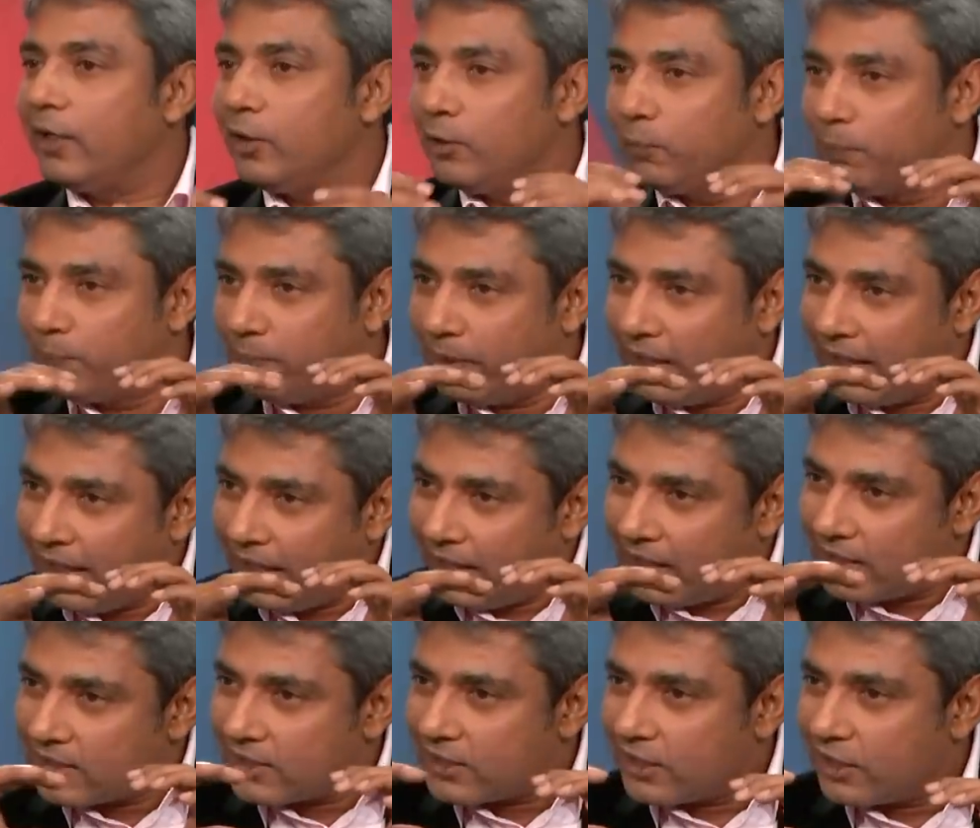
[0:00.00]
and you play
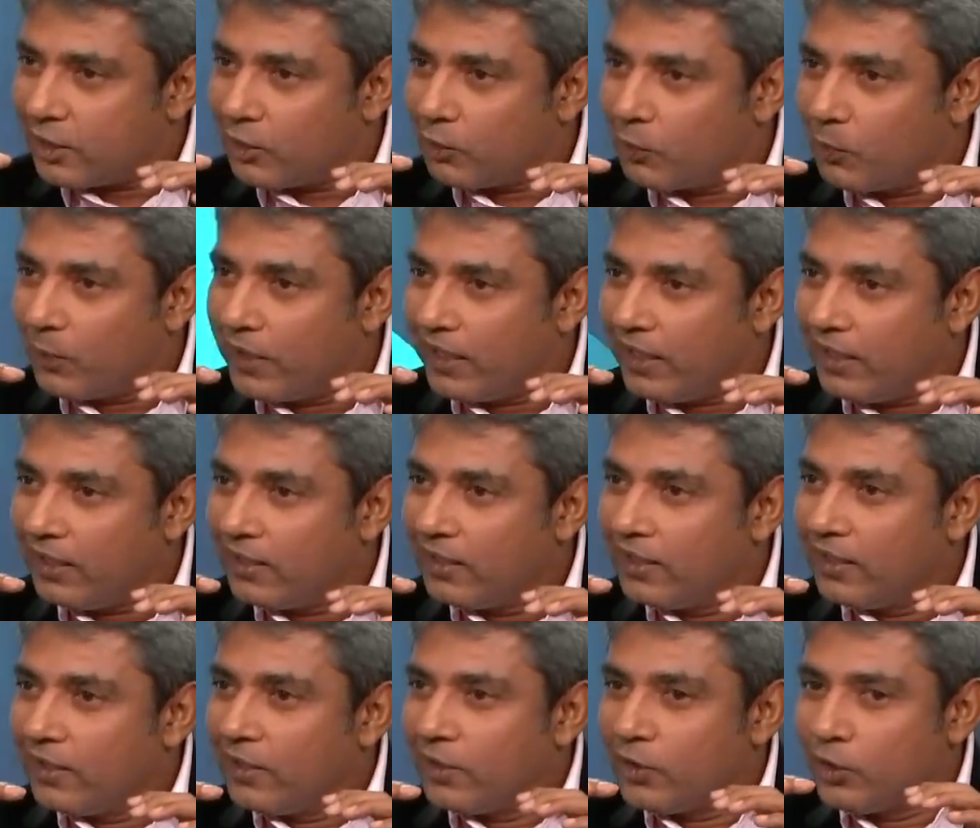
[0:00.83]
in a certain way,
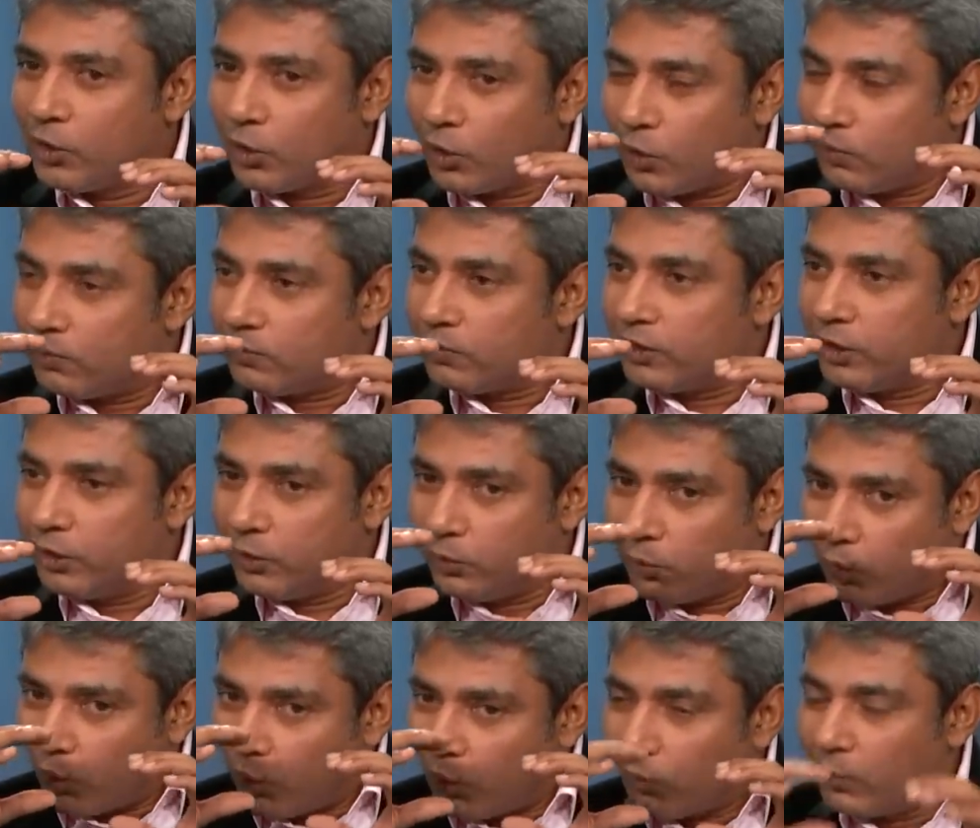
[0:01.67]
you're
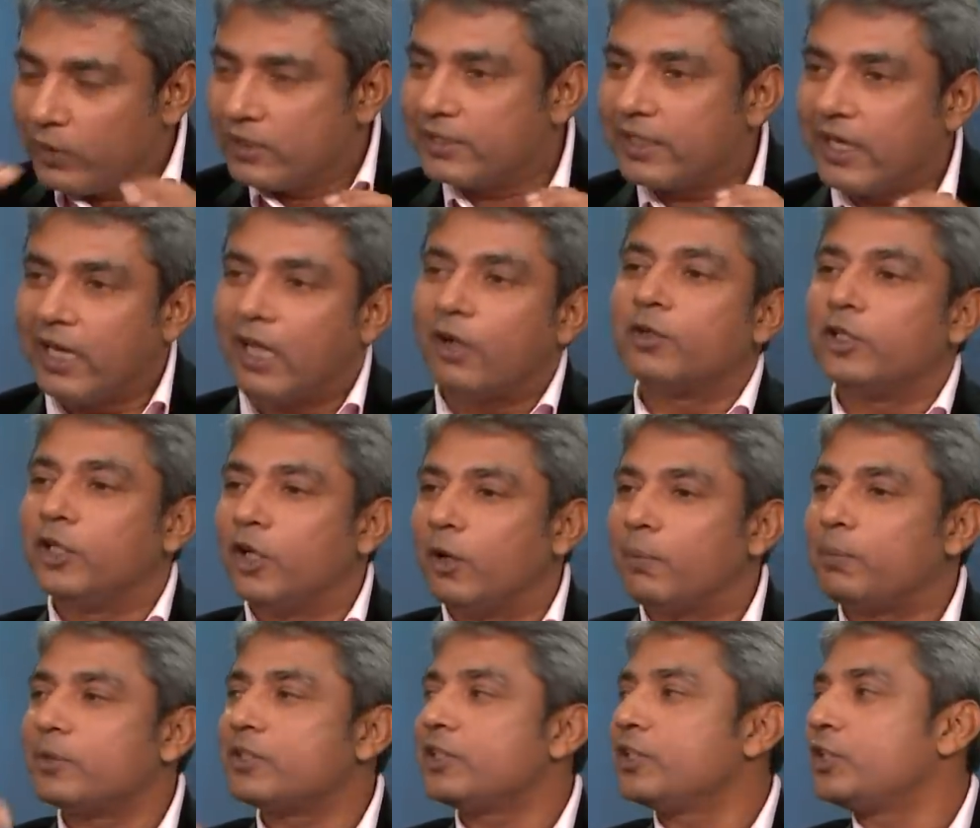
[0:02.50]
you always allow
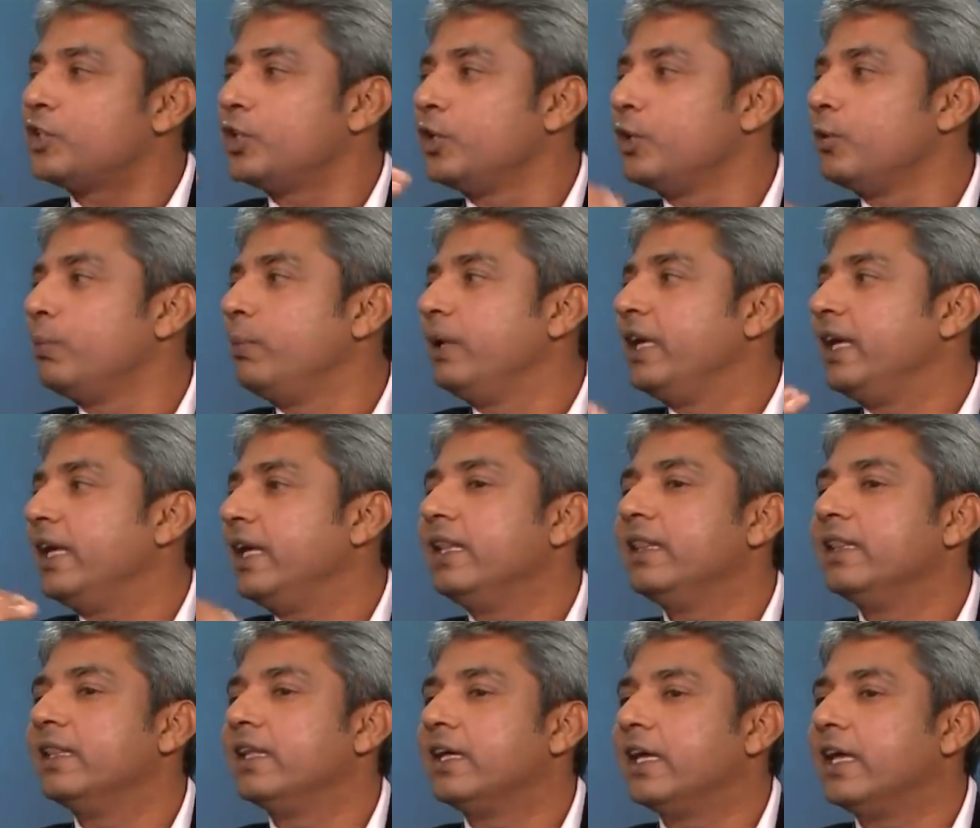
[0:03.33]
the opposition to be
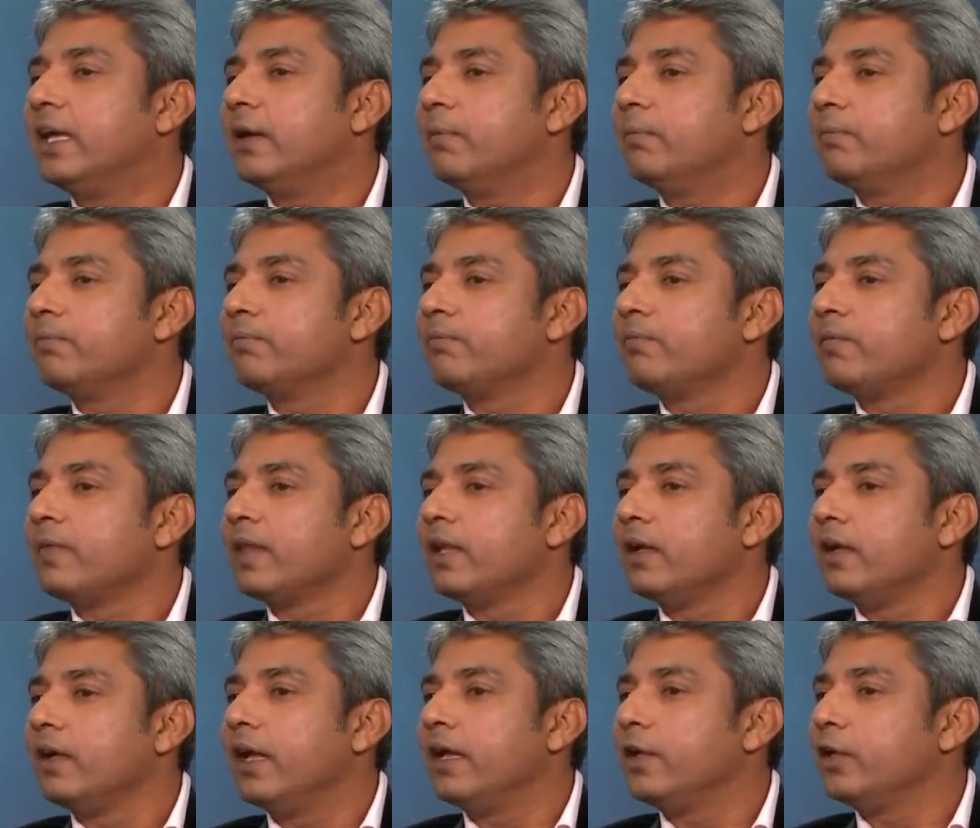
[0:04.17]
in the game,
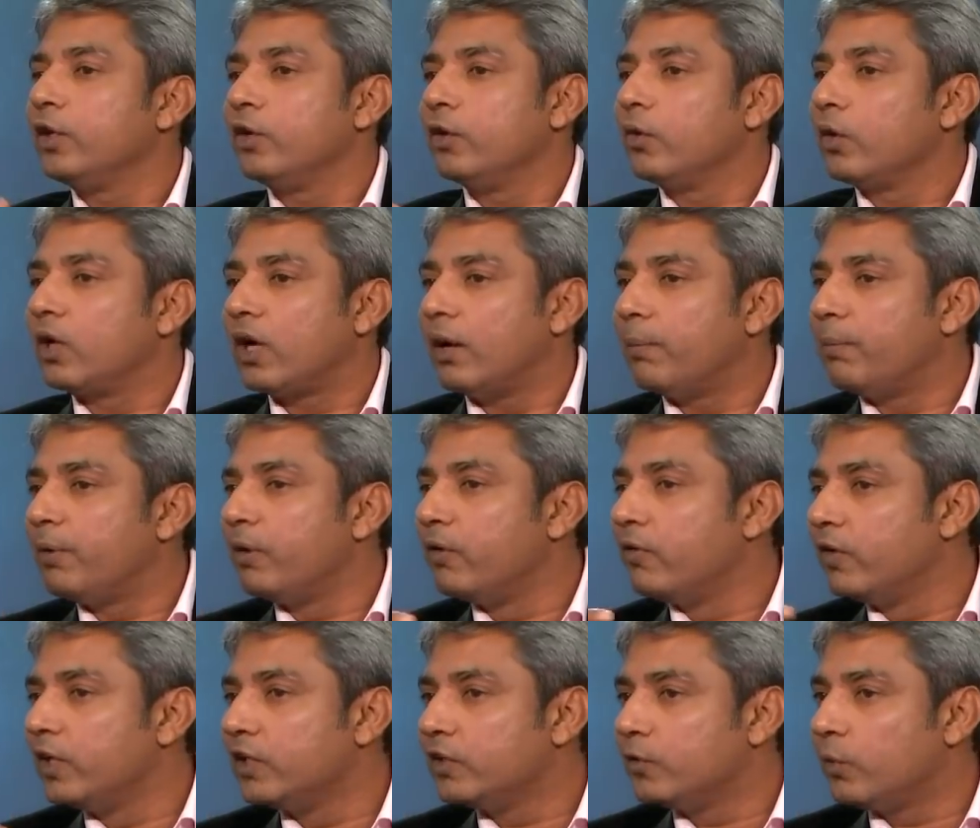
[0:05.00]
and you know, a
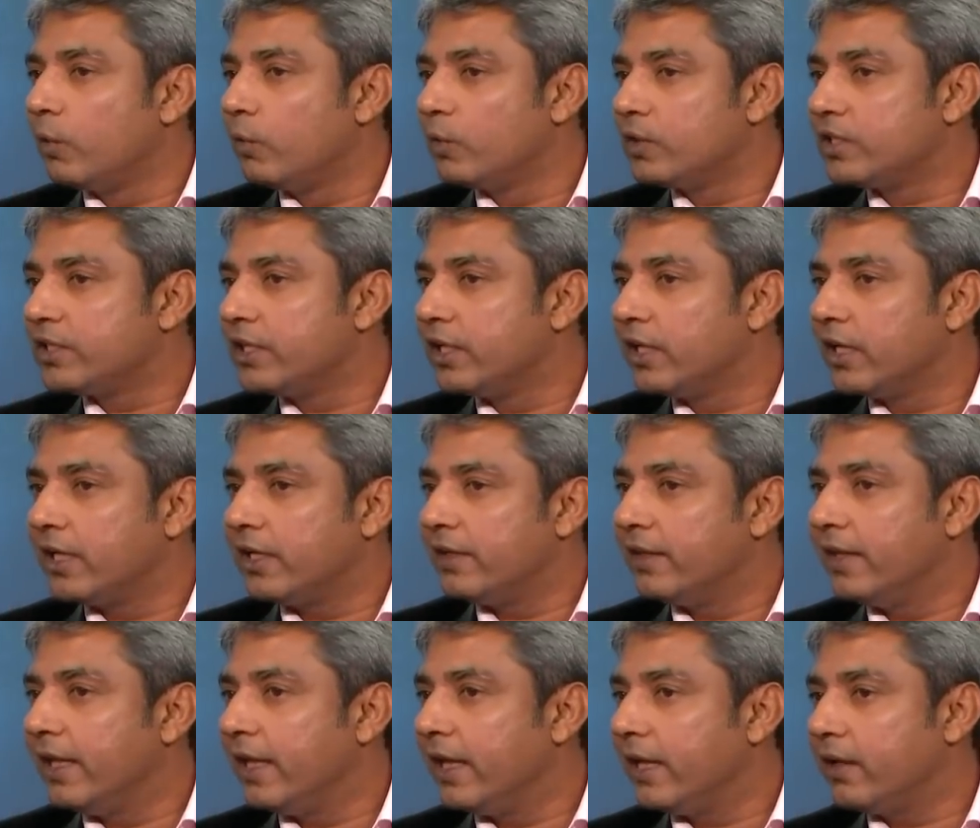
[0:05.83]
couple of overs here
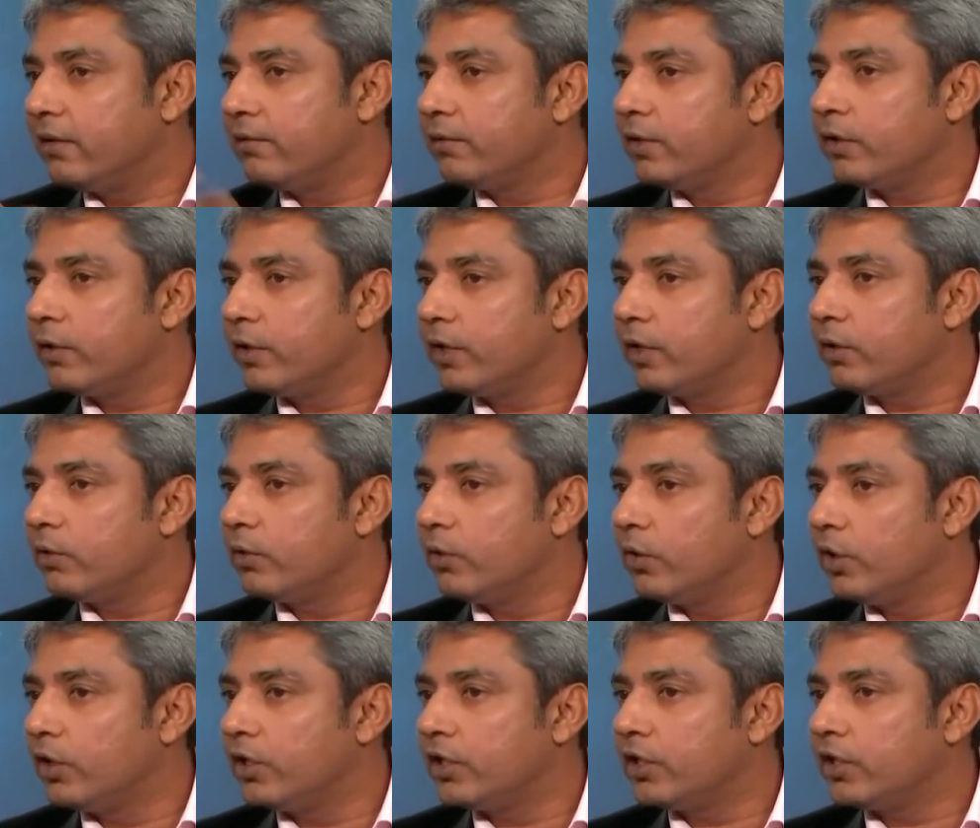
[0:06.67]
and there, you know, it
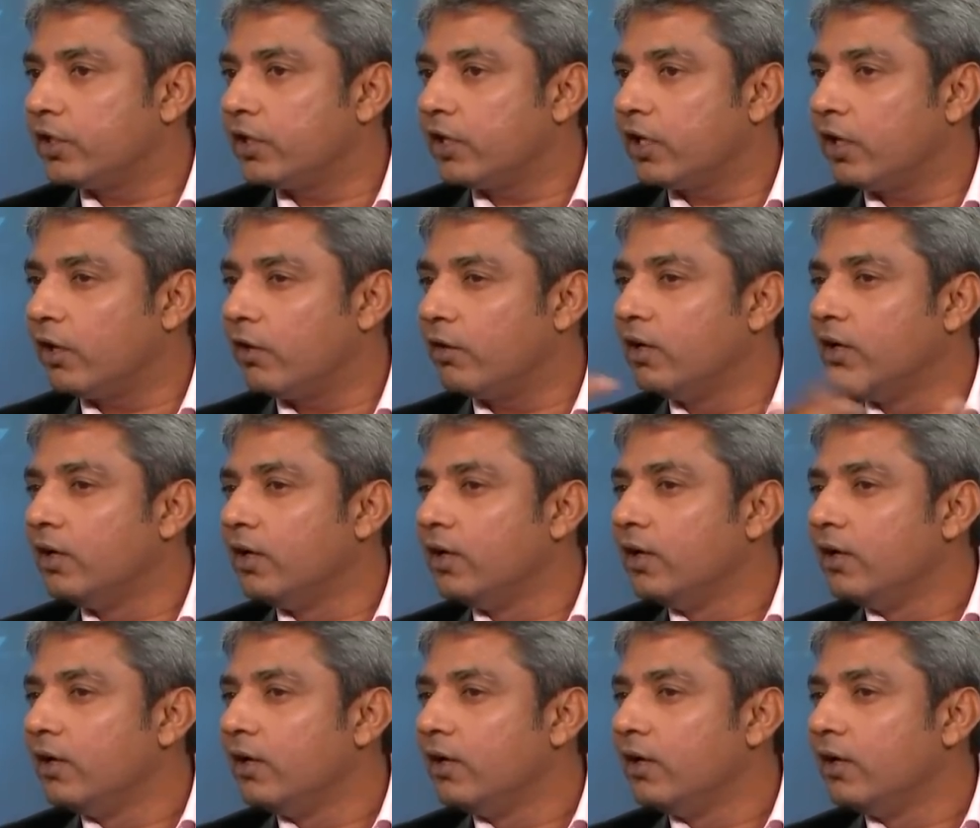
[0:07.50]
could all turn around.